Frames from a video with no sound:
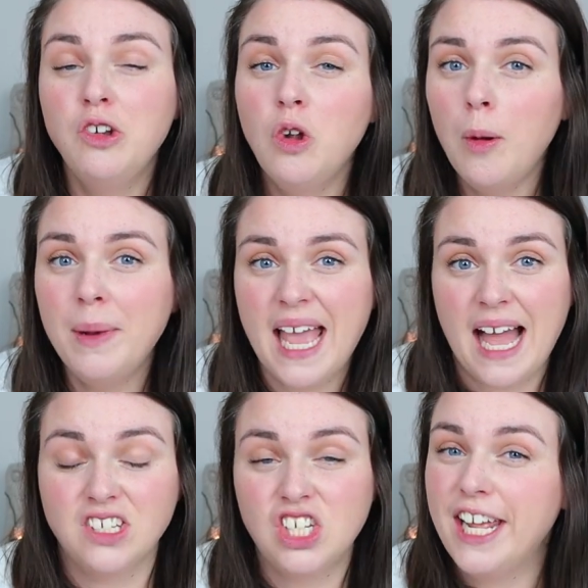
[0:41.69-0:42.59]
Normally,
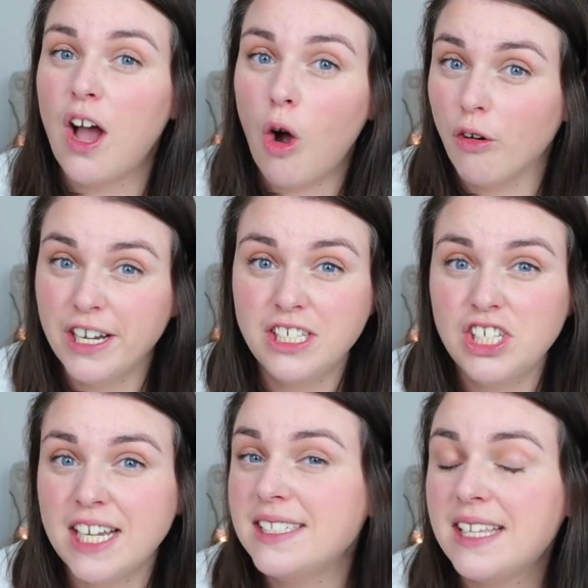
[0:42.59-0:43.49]
actually,
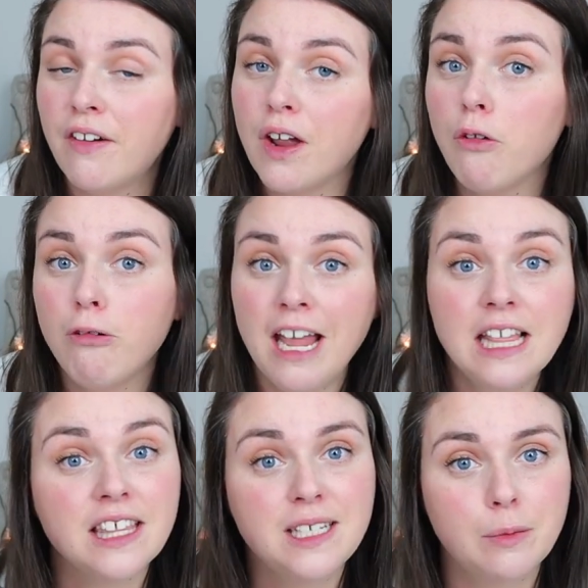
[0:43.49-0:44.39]
oranges, they're a
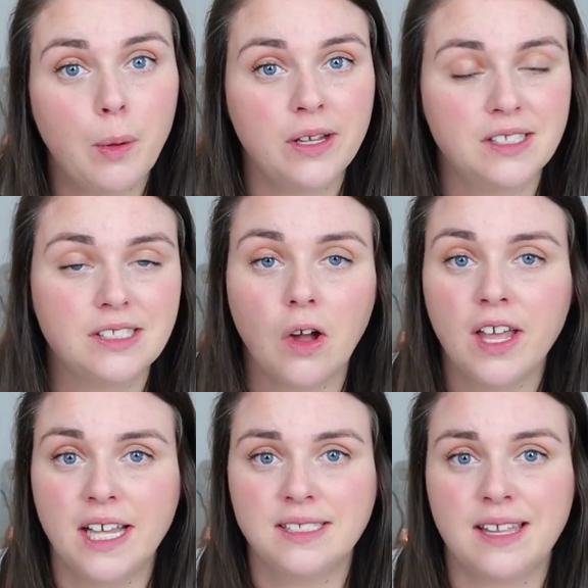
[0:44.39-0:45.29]
great thing to put in
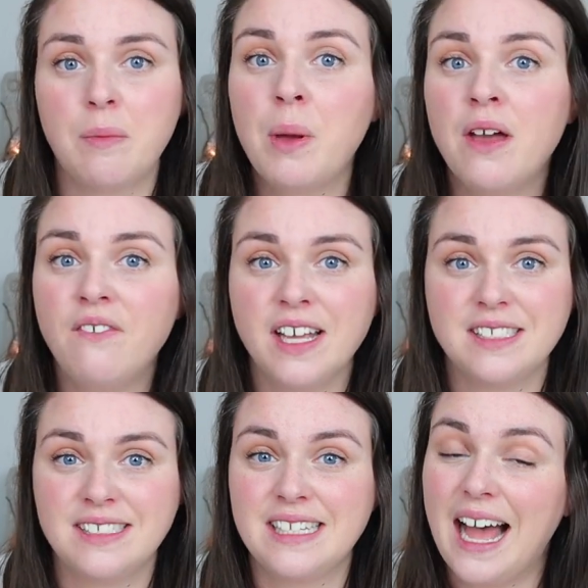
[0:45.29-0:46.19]
stockings. They're the
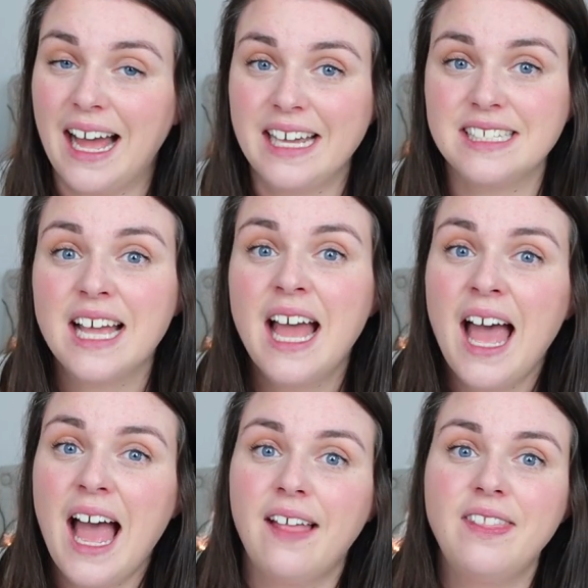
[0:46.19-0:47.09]
perfect size
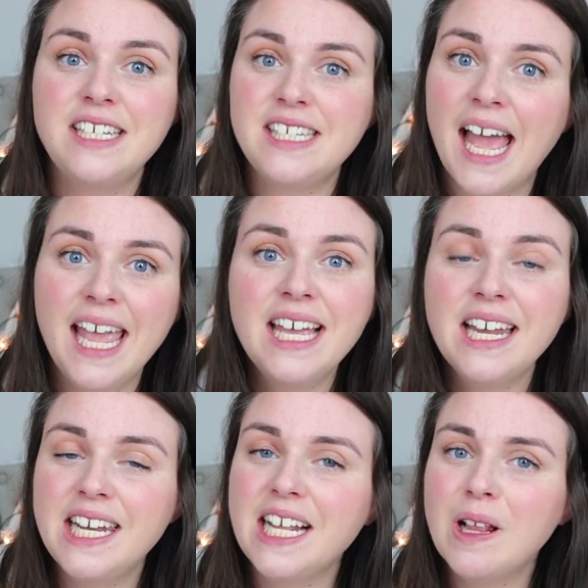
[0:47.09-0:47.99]
and they take
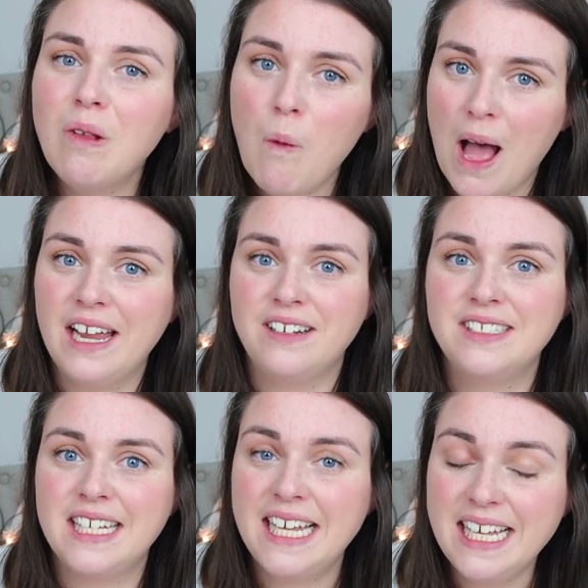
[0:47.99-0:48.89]
a little
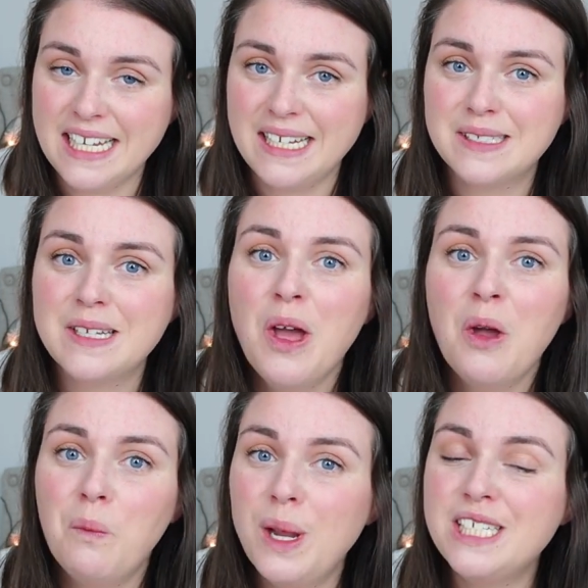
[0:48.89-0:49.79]
while to eat,
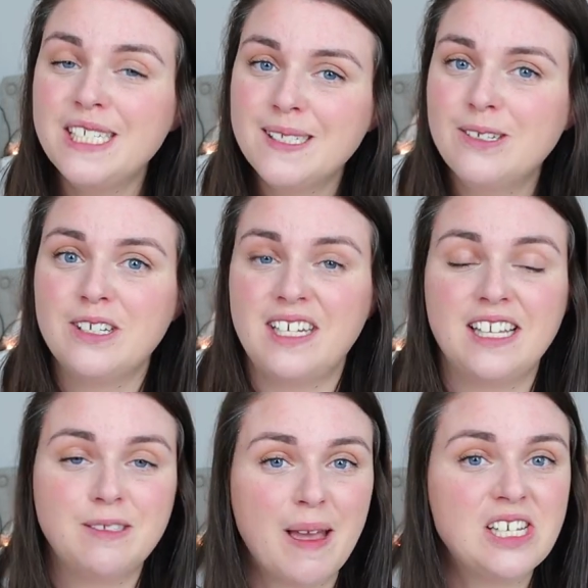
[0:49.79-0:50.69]
which is good,
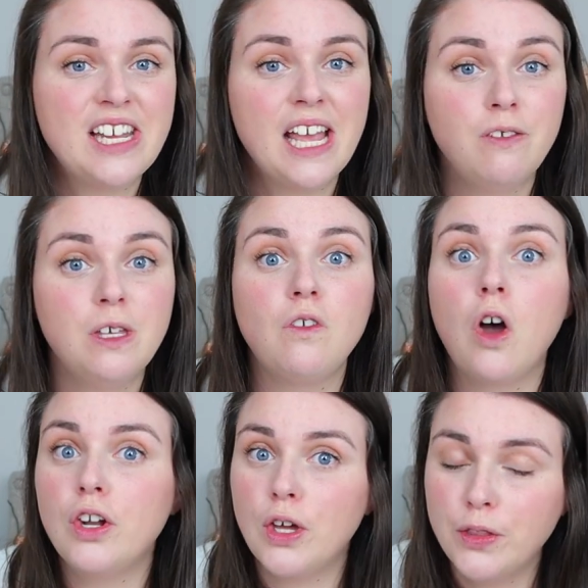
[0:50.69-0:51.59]
especially if you've
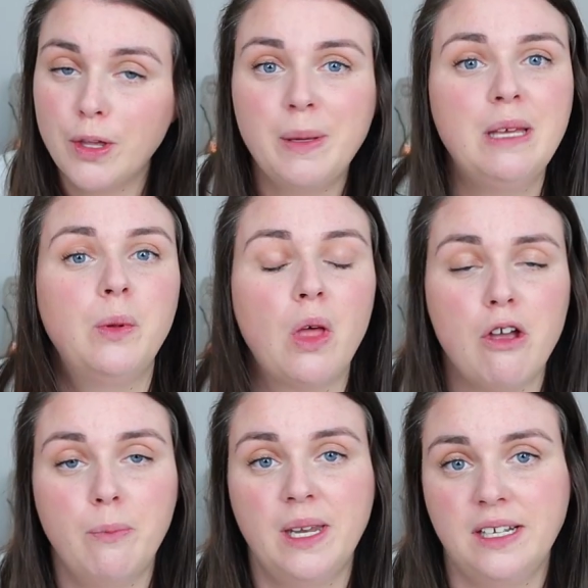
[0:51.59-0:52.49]
got other people
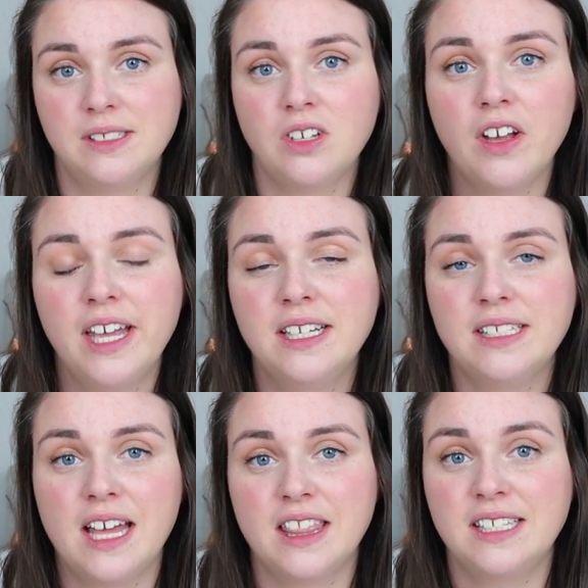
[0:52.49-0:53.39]
opening
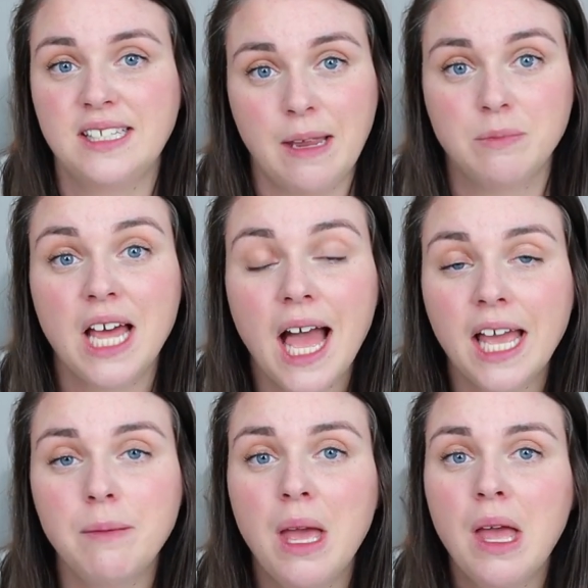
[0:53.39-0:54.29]
stockings at the same
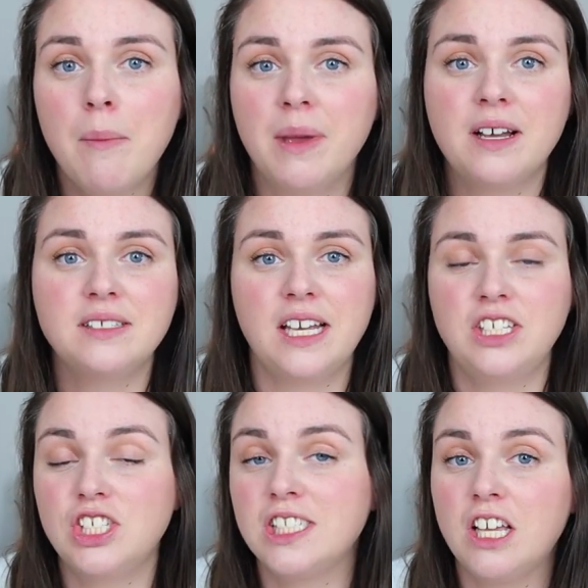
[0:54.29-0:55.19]
time, because
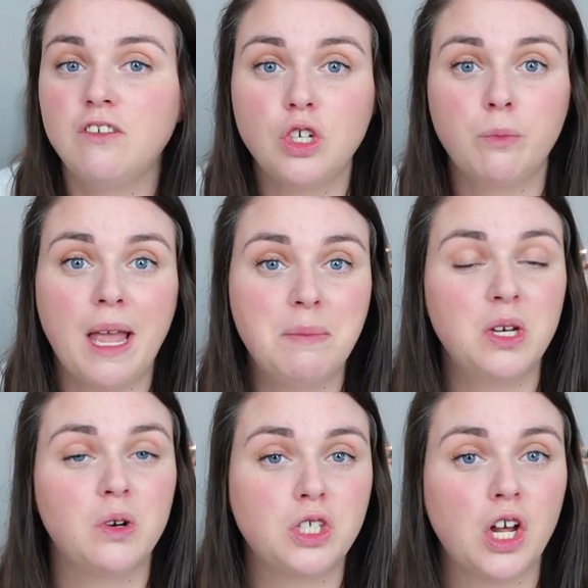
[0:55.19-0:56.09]
it just gives your
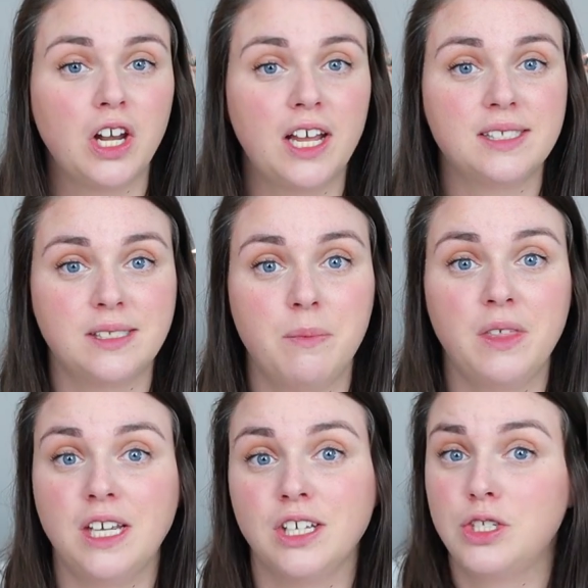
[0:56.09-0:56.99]
baby or toddler
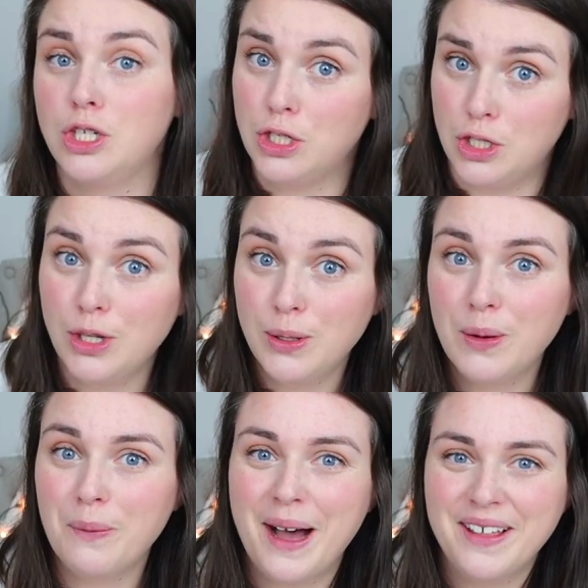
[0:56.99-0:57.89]
something to
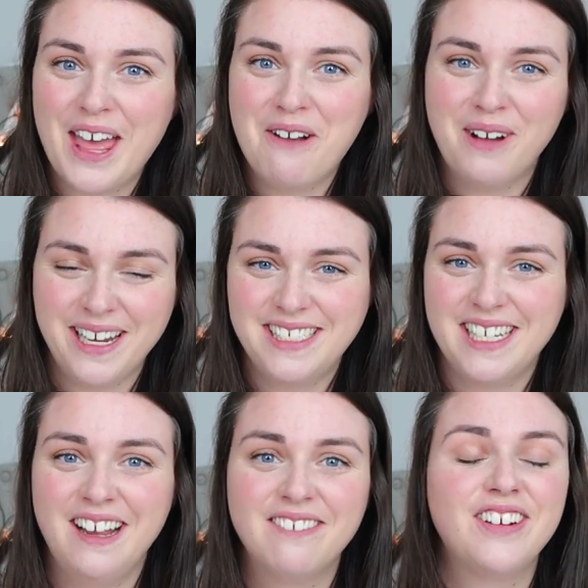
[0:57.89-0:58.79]
do while they're
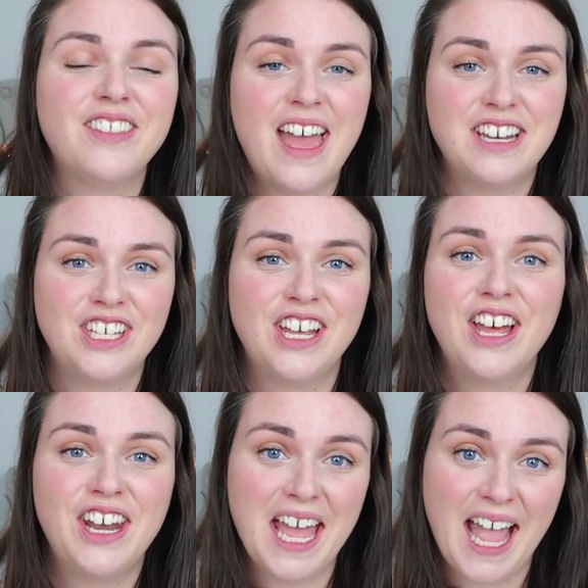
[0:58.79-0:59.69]
waiting for their
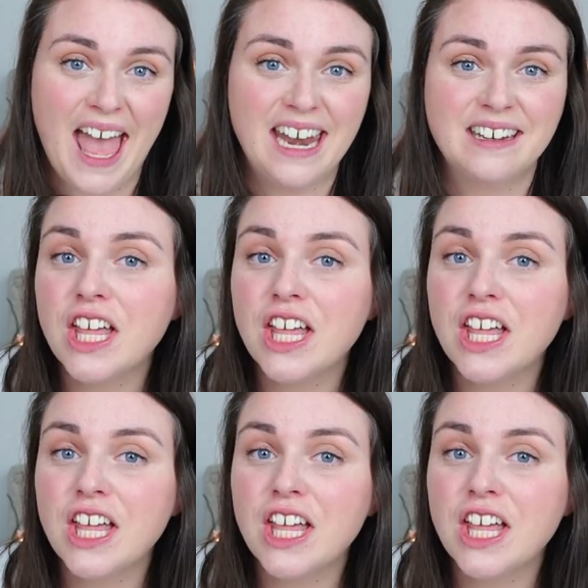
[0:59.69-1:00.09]
turn again.